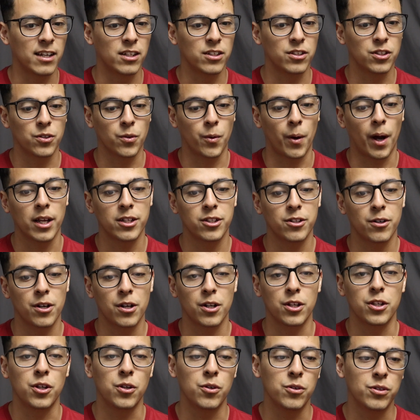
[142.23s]
And so I
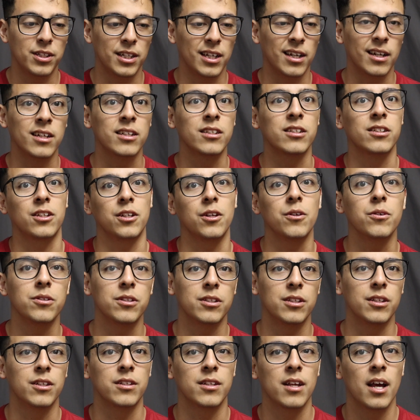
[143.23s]
started using
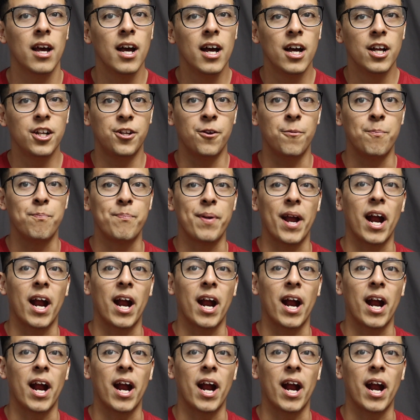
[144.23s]
excuses to